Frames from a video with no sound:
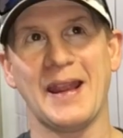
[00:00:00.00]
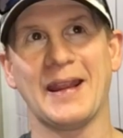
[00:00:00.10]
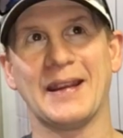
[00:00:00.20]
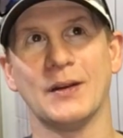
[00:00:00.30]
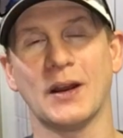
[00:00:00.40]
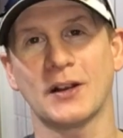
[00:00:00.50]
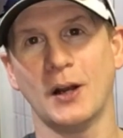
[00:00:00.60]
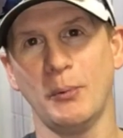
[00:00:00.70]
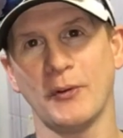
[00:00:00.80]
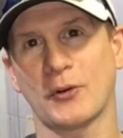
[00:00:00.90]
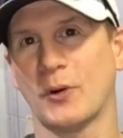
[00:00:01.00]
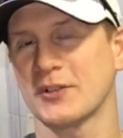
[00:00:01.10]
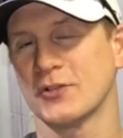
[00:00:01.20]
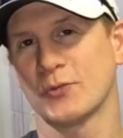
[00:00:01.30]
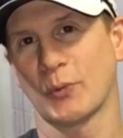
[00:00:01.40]
And a couple of the
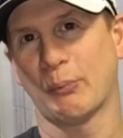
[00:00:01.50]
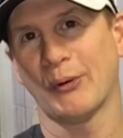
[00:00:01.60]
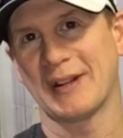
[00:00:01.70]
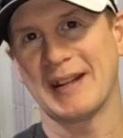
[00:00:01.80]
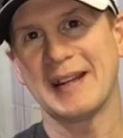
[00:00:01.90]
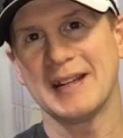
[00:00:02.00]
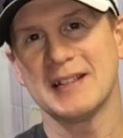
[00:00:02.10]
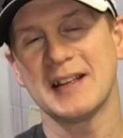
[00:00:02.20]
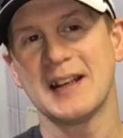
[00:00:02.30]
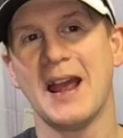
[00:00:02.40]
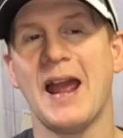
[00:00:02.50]
questions were pretty easy.